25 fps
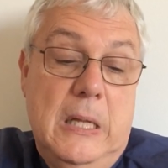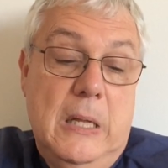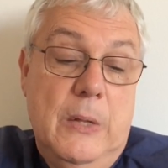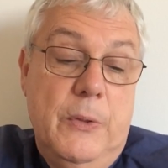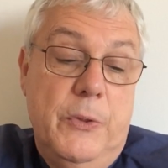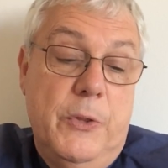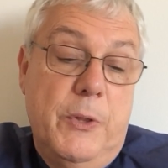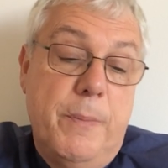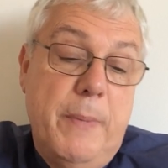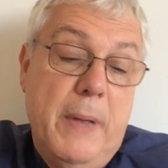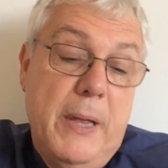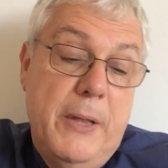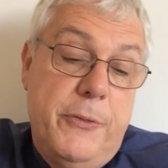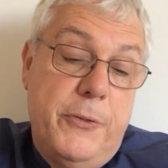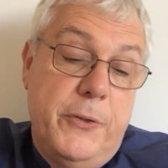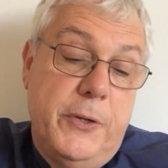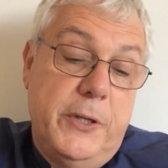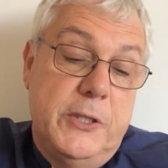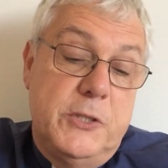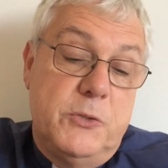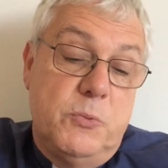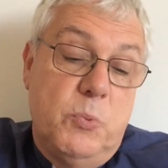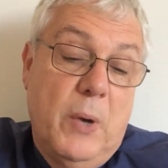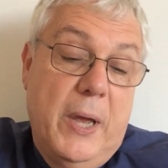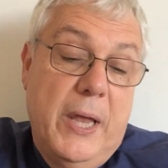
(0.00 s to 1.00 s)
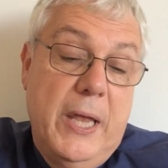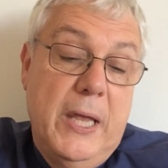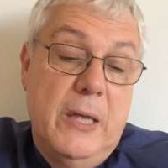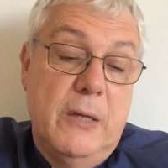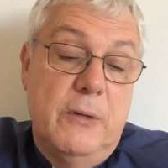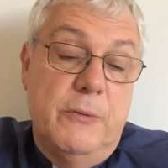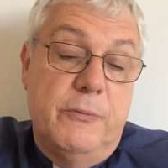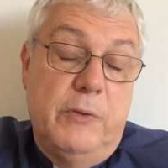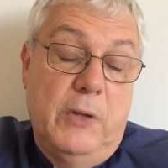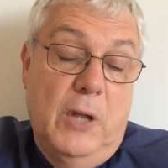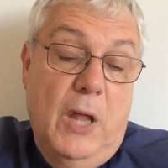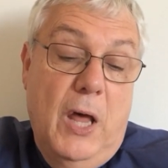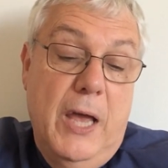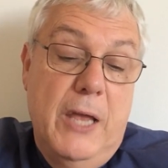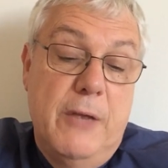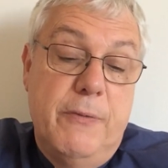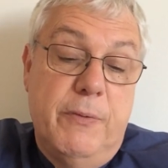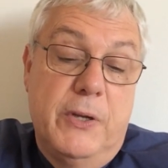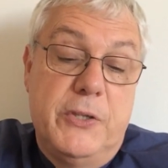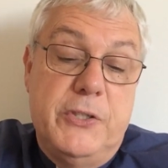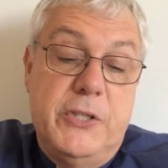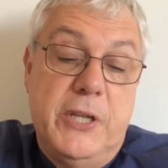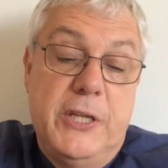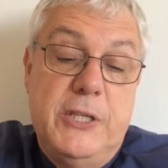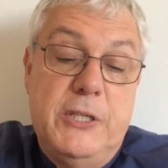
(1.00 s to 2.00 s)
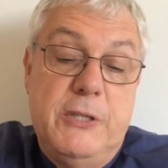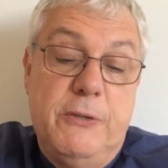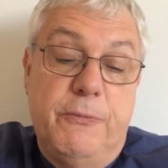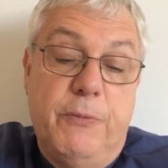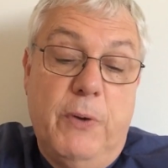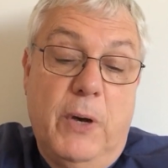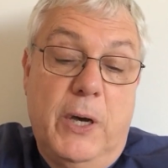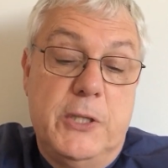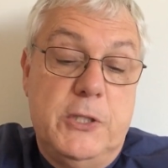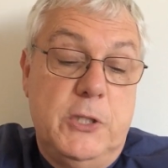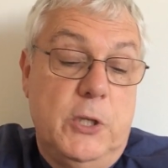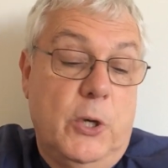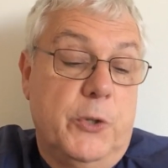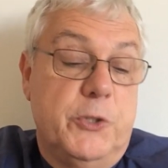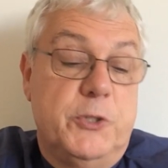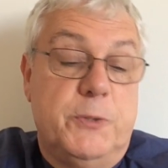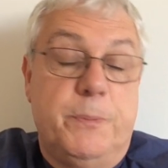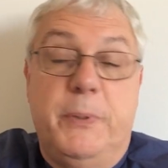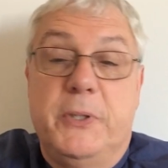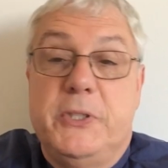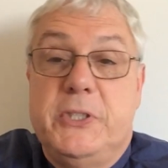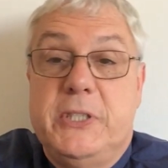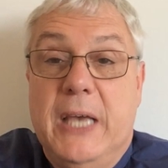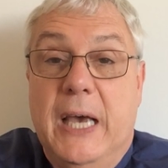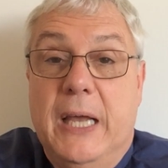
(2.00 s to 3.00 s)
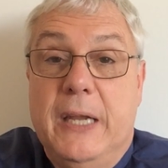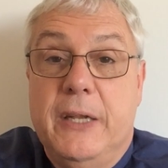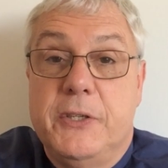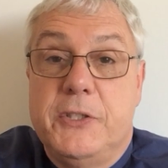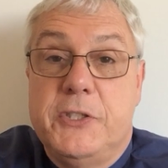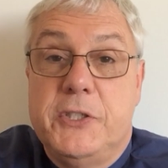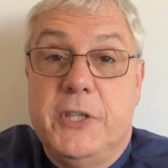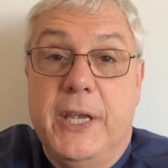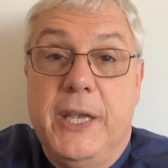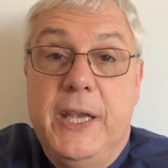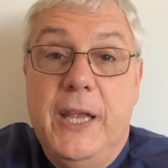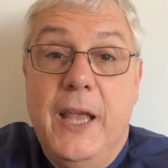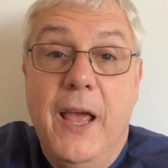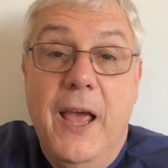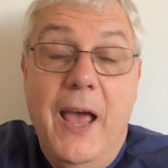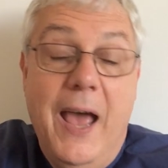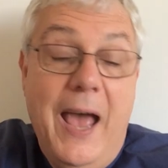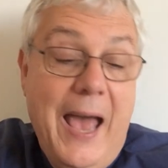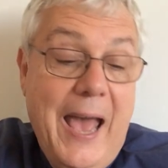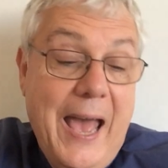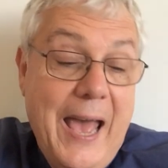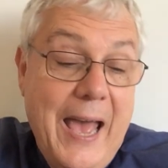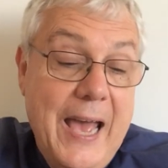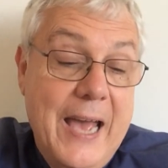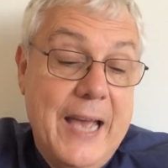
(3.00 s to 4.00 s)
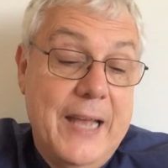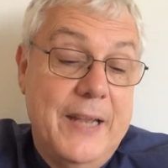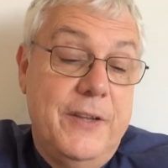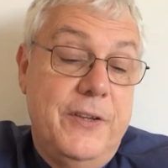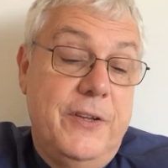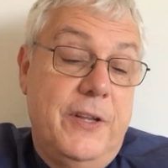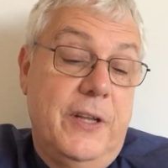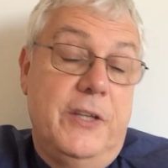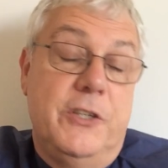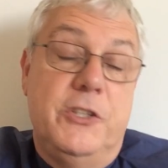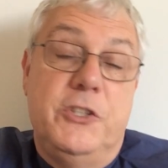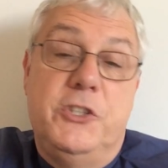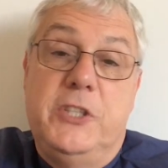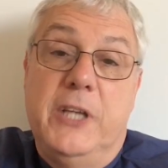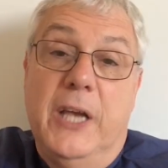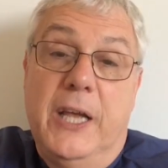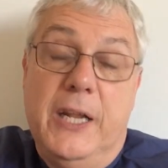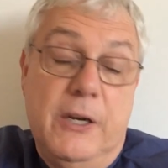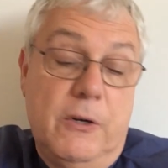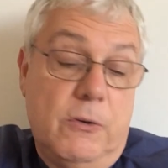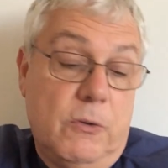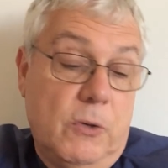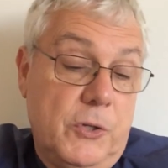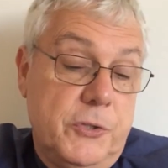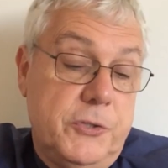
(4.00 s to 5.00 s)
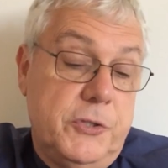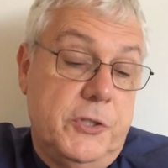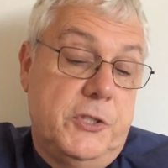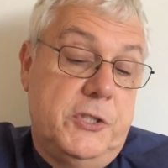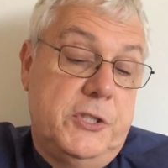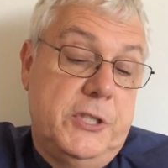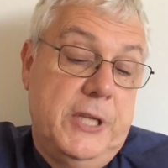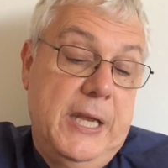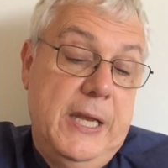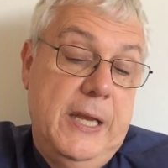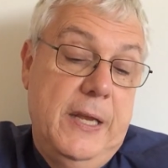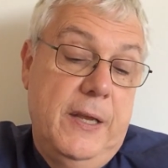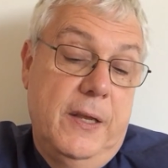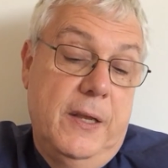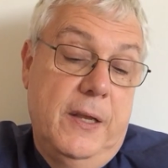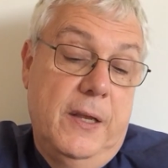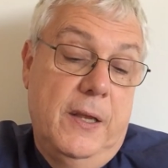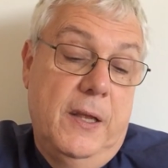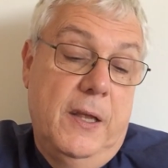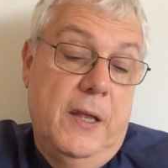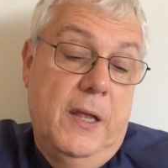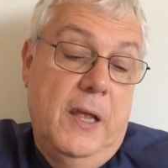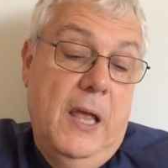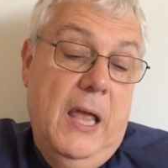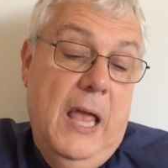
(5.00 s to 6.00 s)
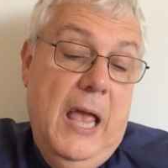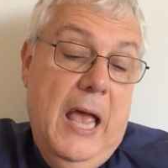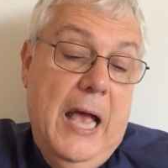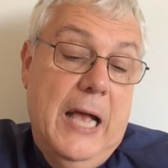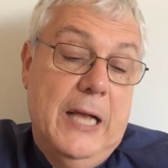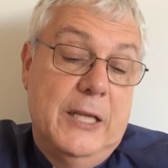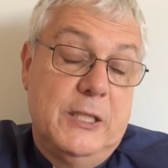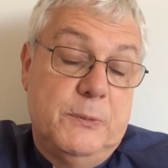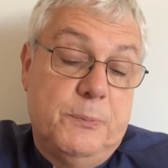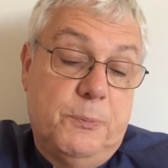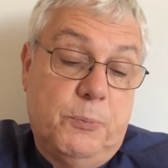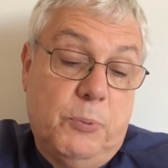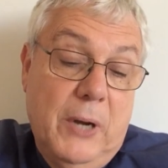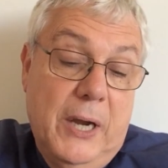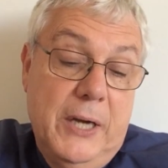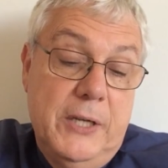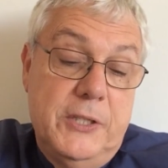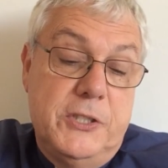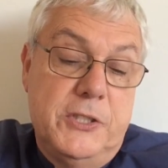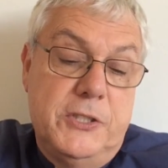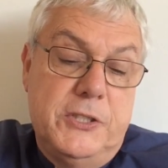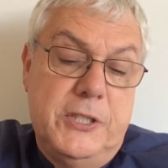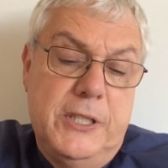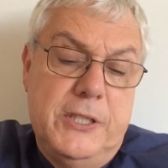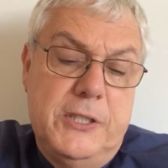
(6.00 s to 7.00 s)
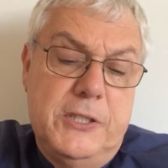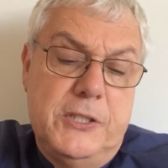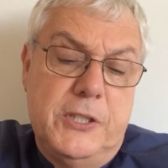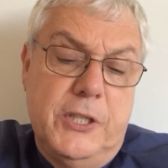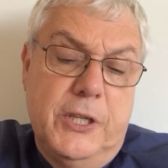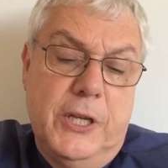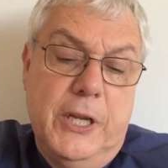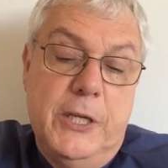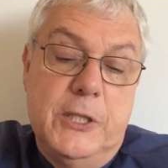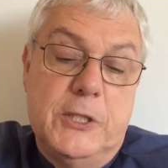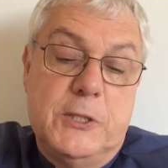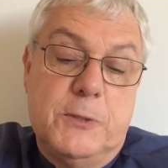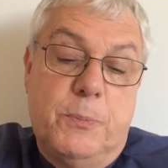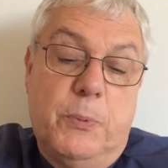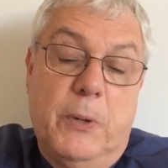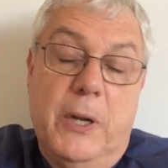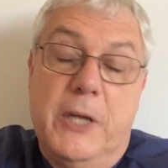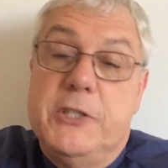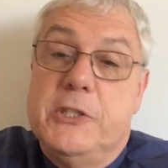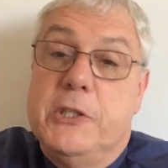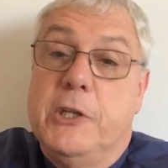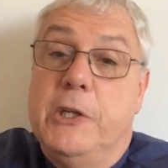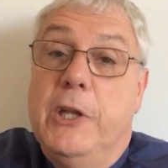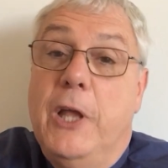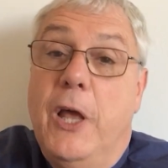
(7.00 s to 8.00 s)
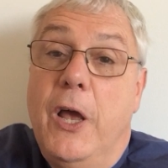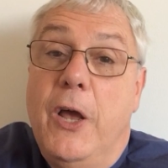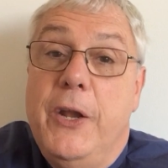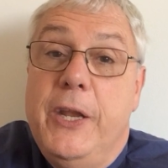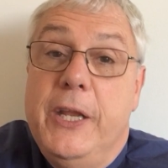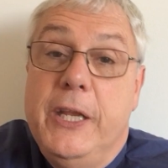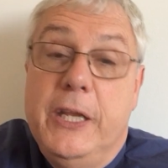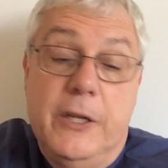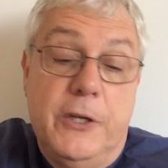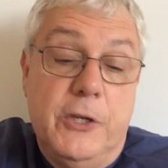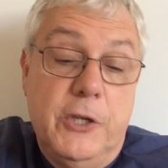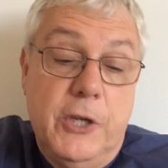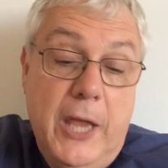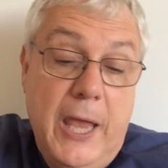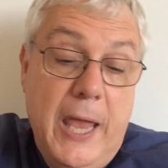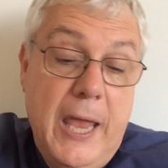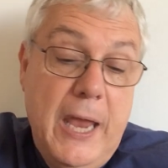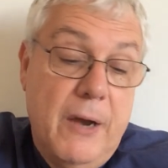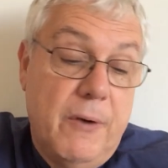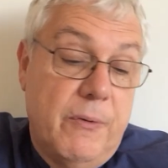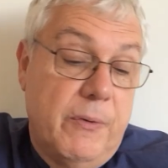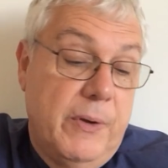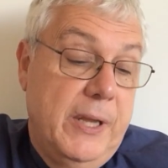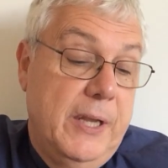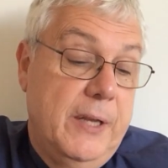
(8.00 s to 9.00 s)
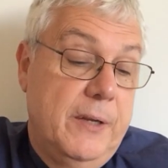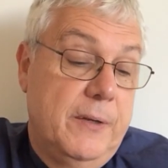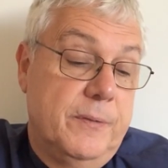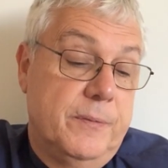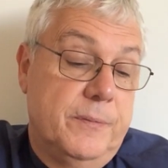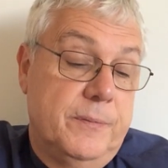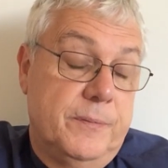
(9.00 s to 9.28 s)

The Methodist way of life identifies hospitality and generosity as practices that express learning and caring.